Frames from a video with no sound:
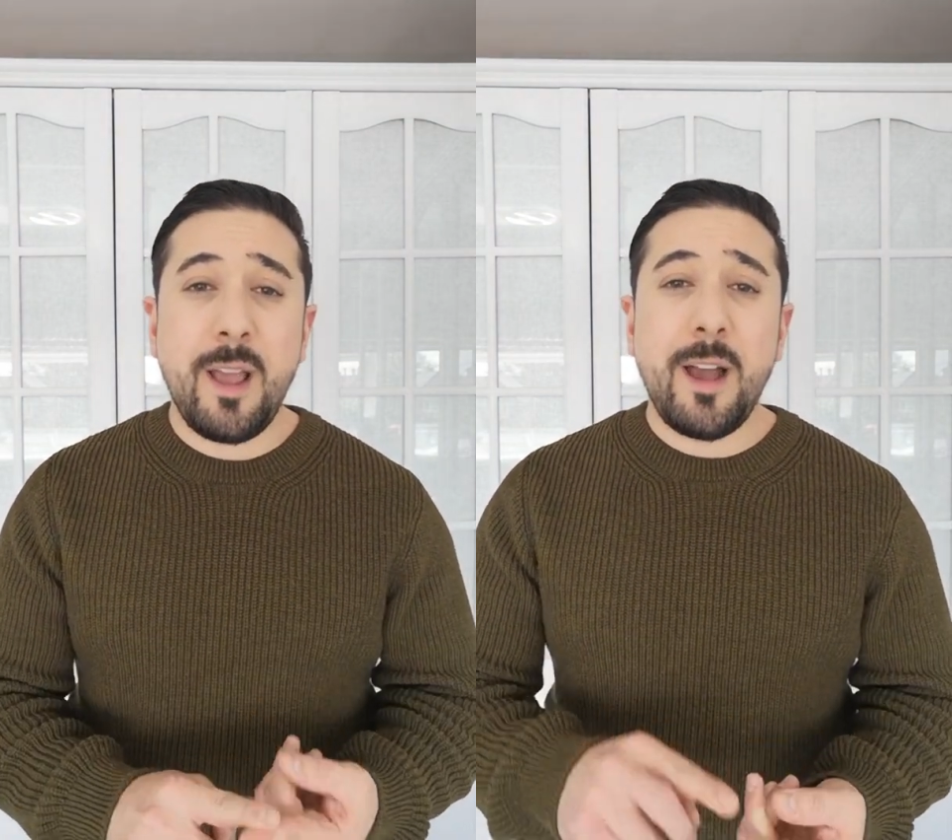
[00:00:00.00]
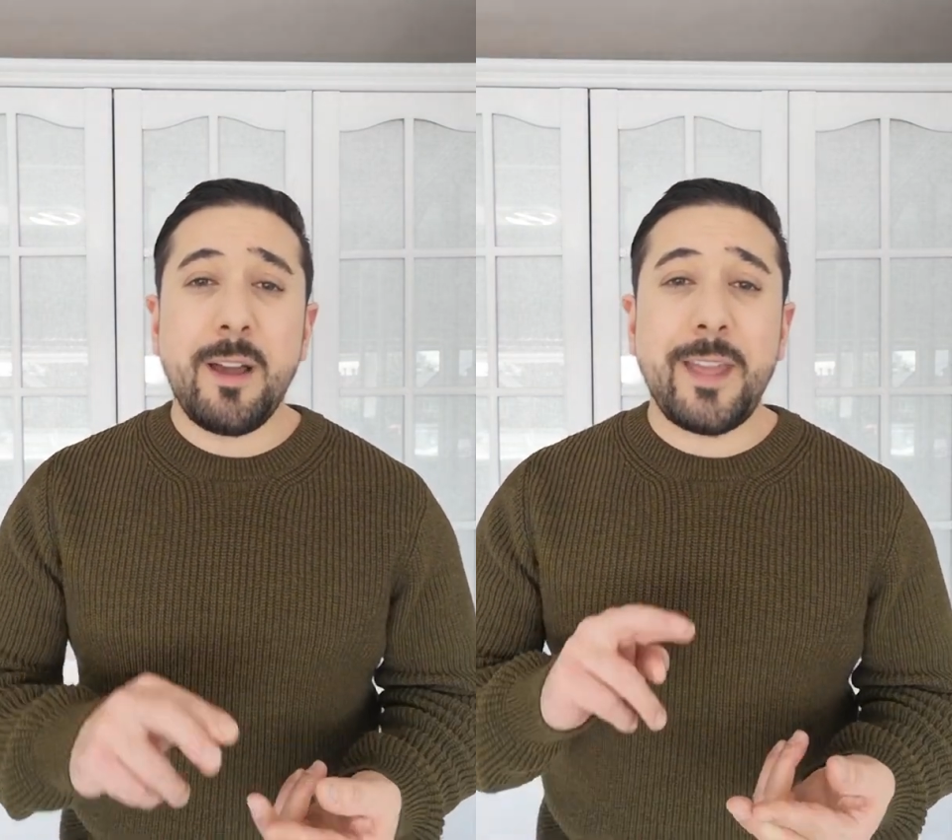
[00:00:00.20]

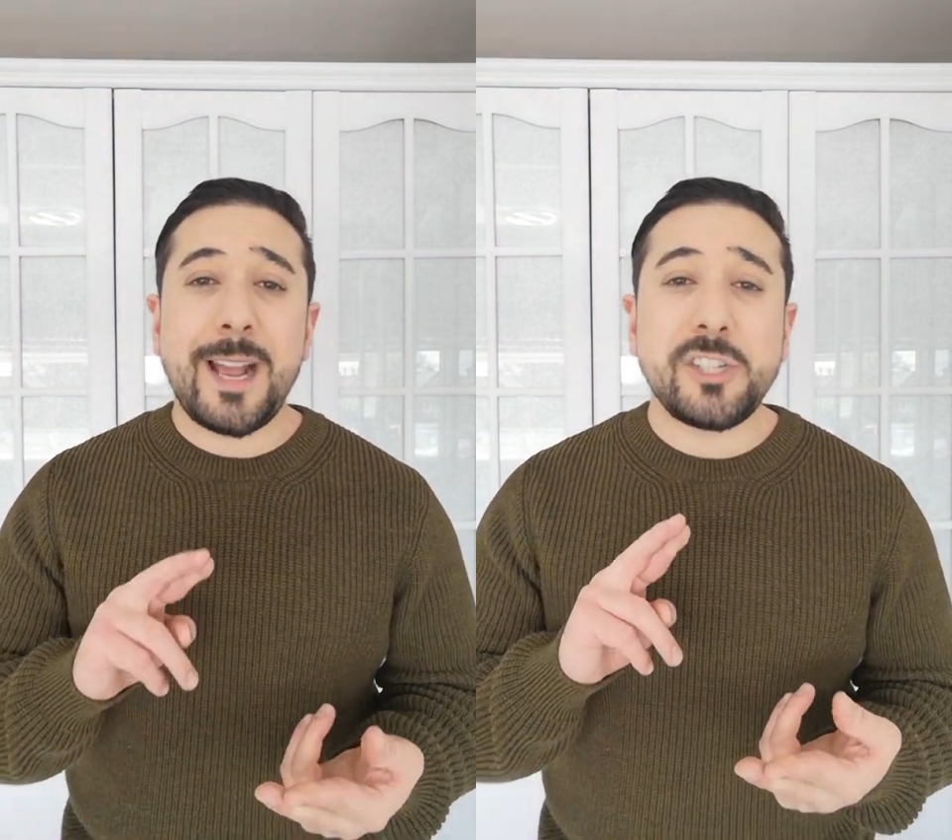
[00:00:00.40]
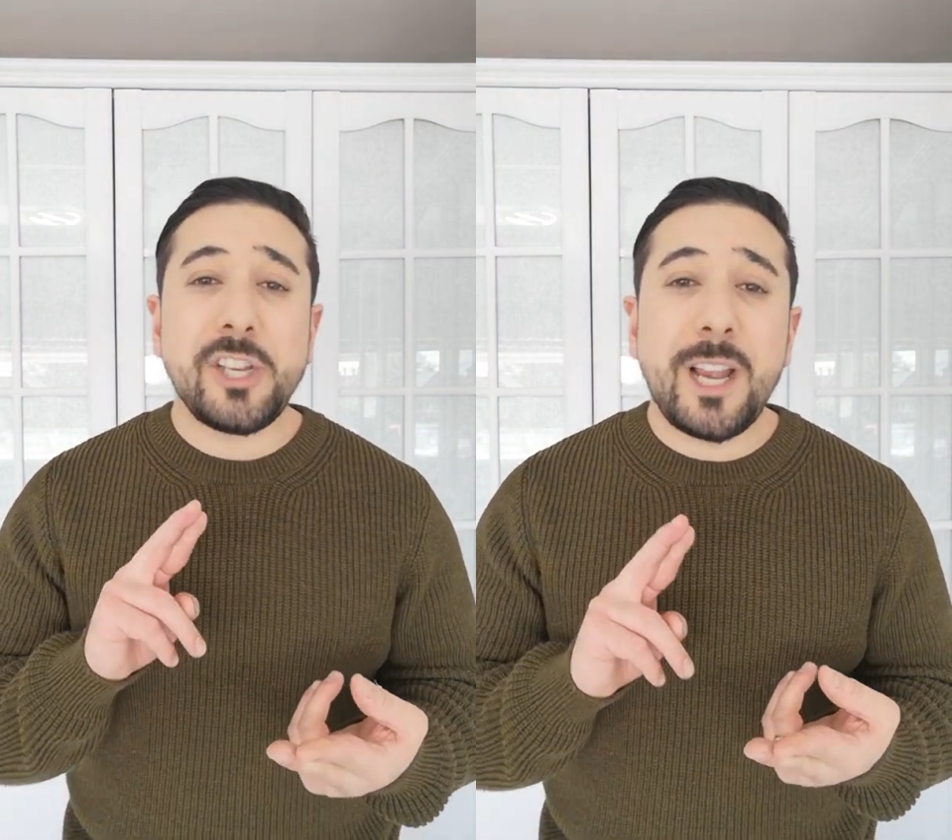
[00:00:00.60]
and they
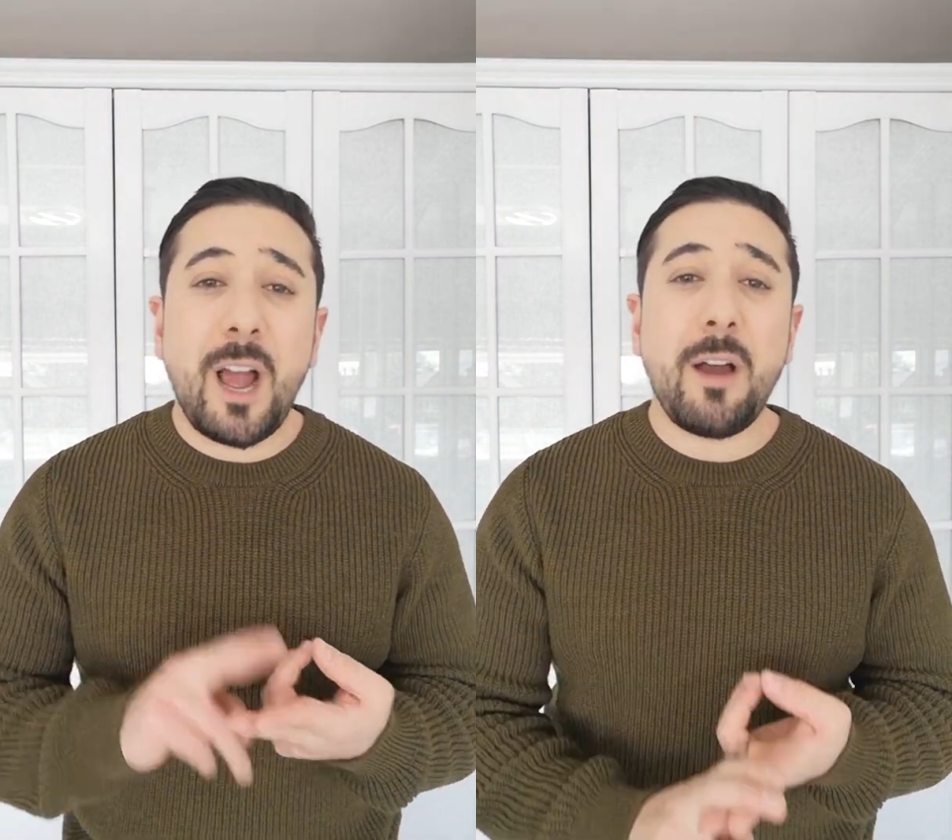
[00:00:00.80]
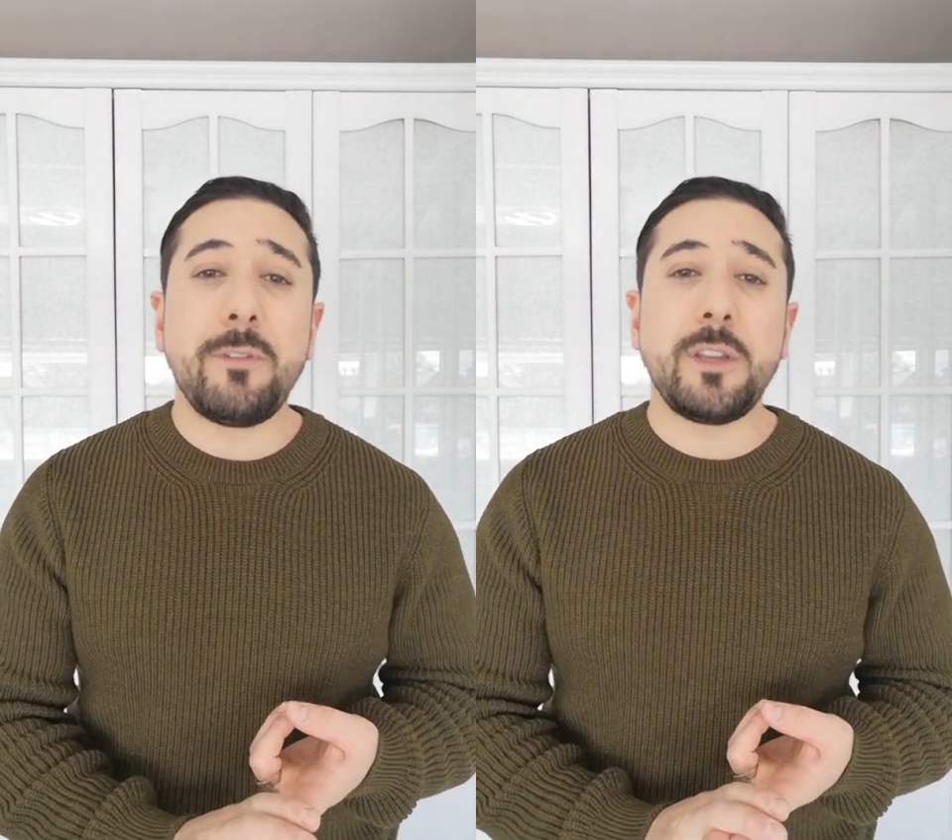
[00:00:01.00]
actually
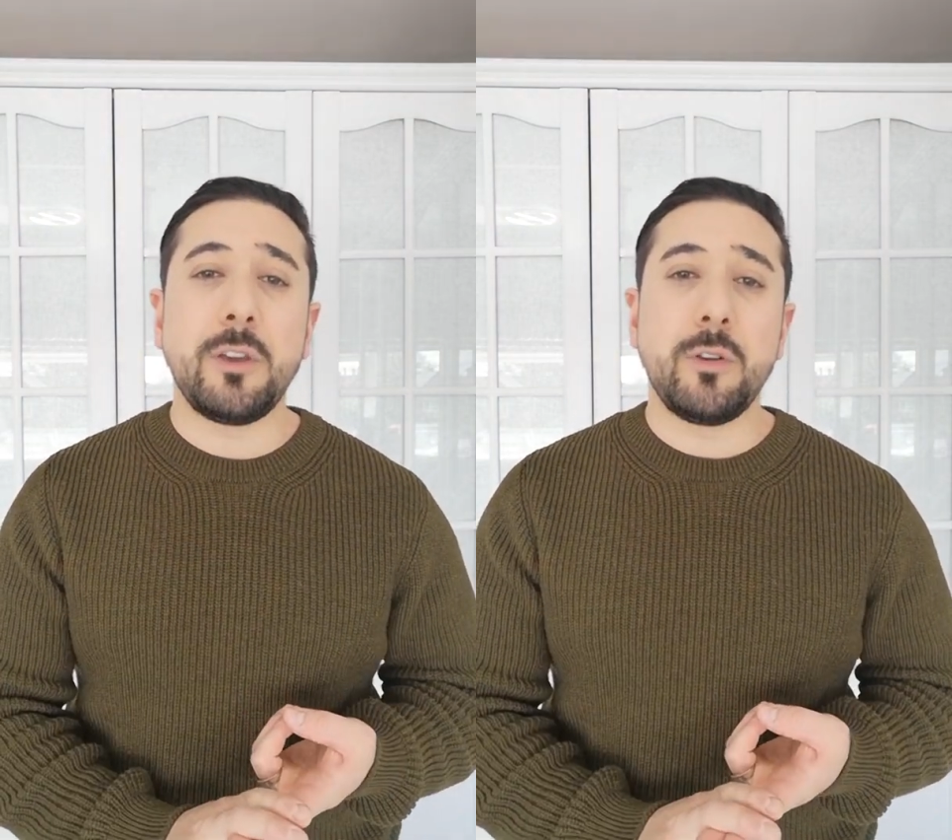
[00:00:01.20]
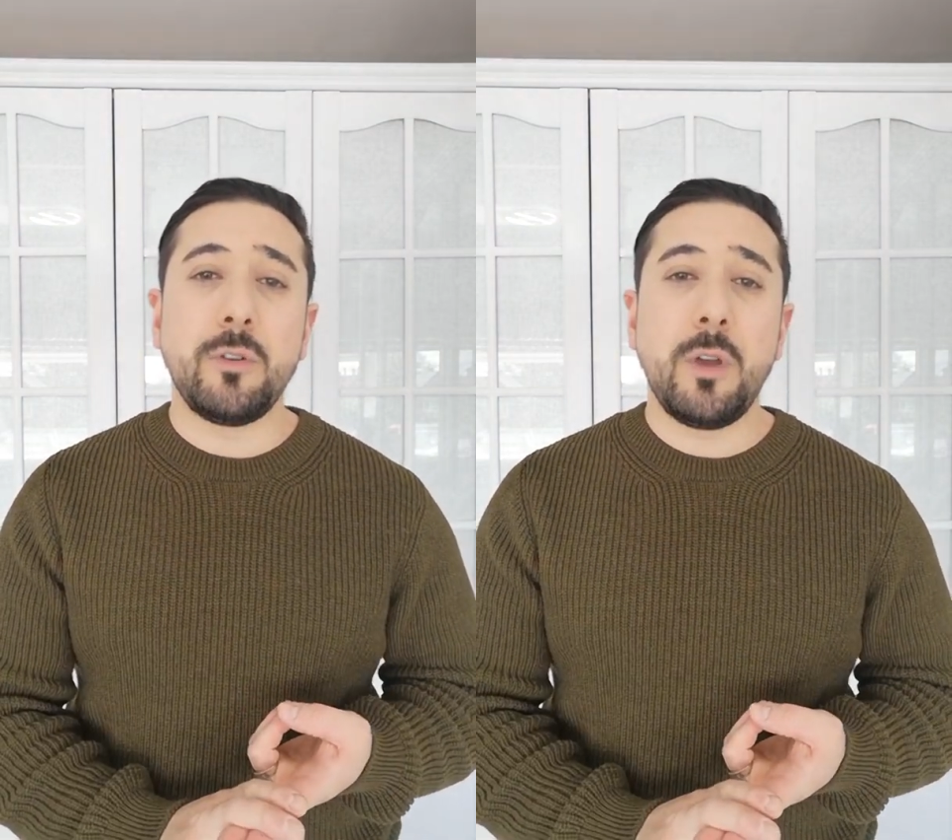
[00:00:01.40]
cover
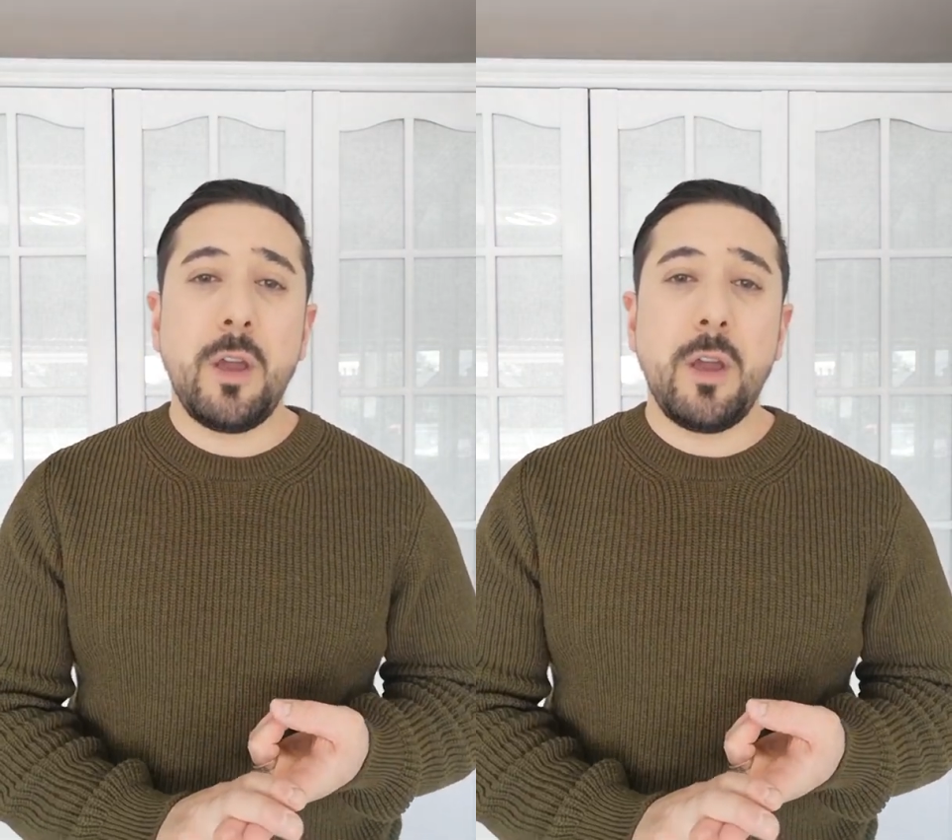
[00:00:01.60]
you